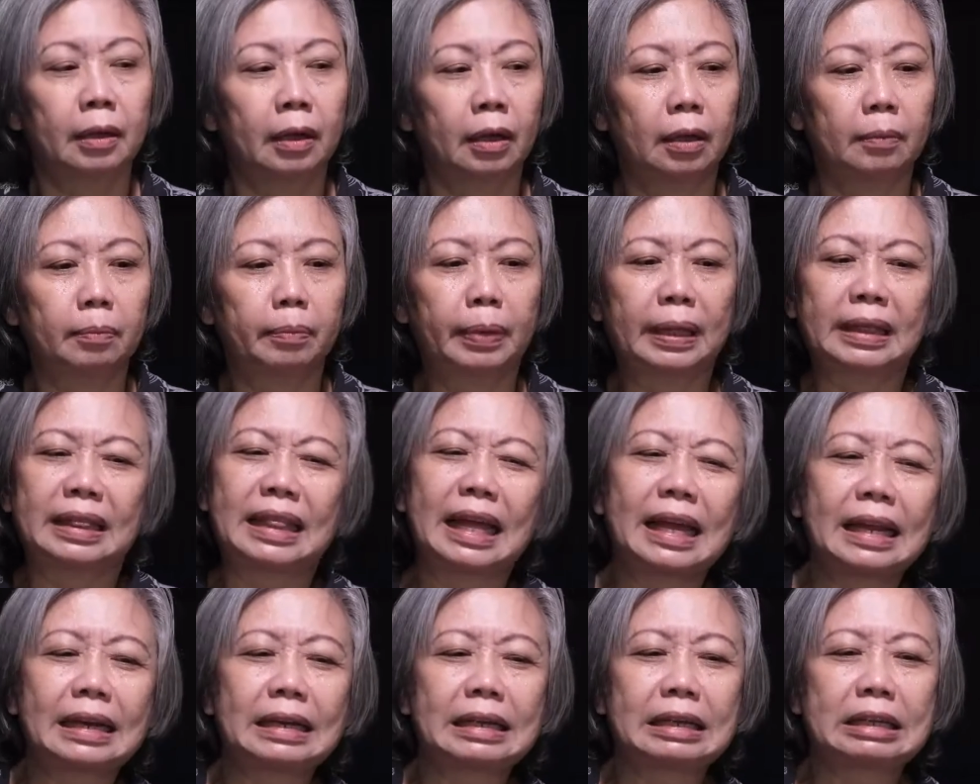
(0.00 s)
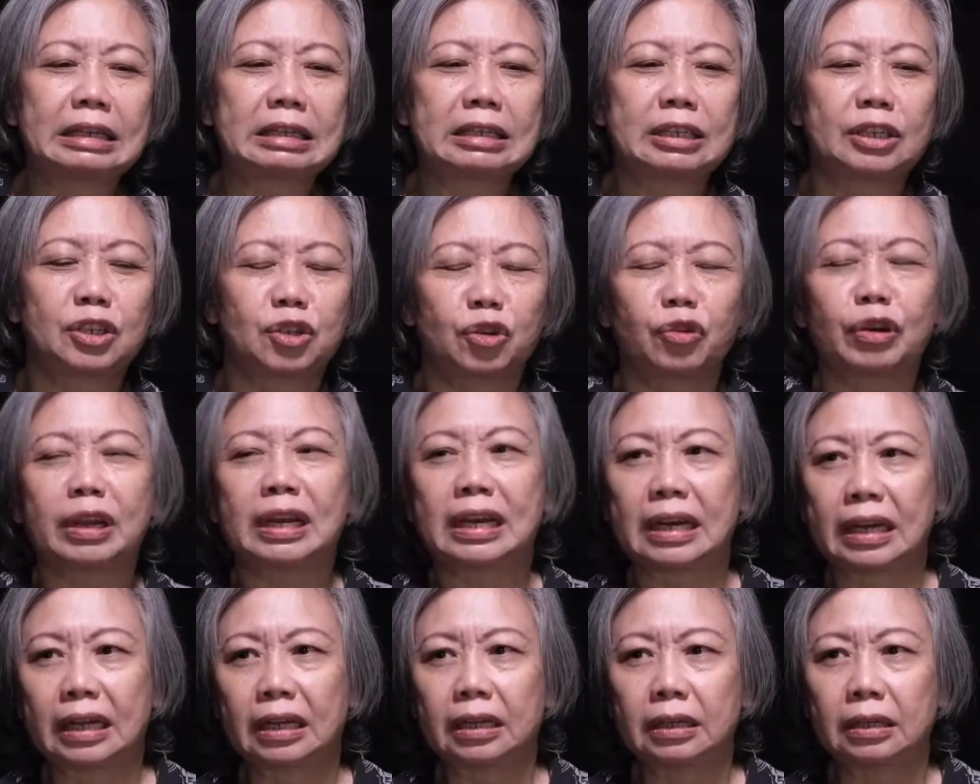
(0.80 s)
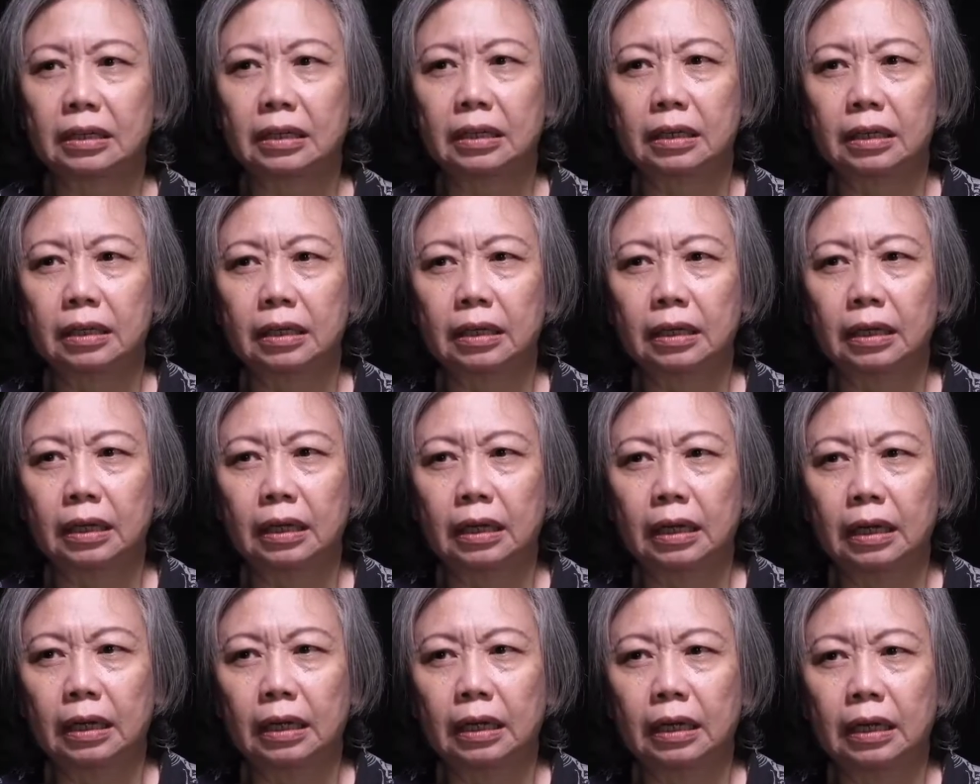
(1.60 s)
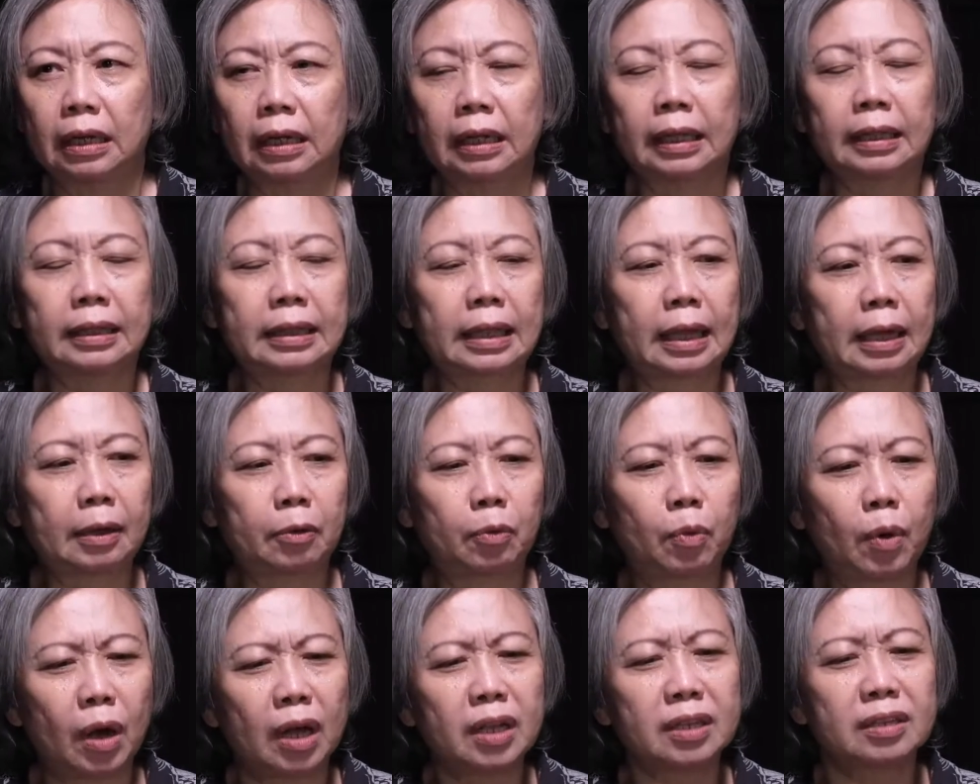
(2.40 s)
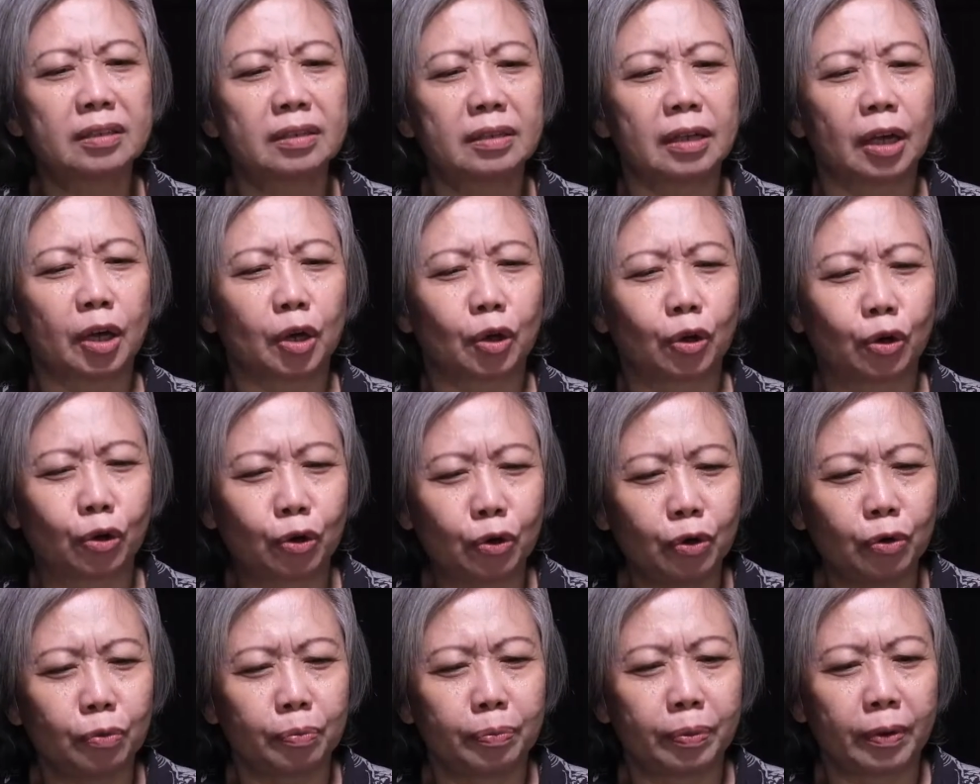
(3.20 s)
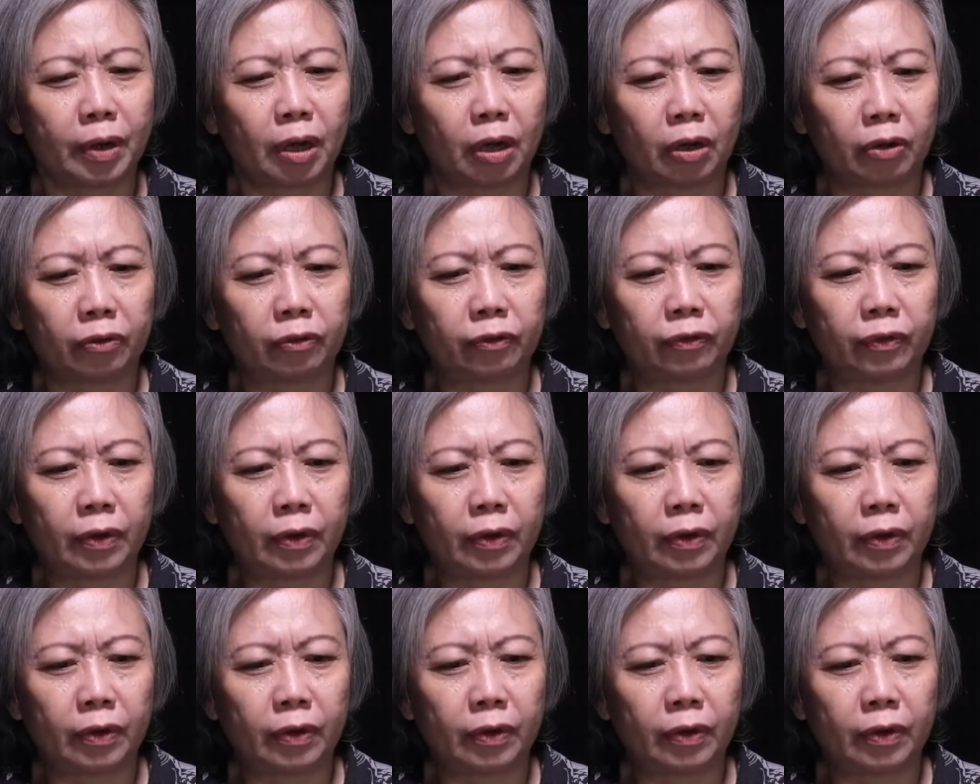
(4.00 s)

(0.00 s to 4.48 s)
But that is screening. There was a group of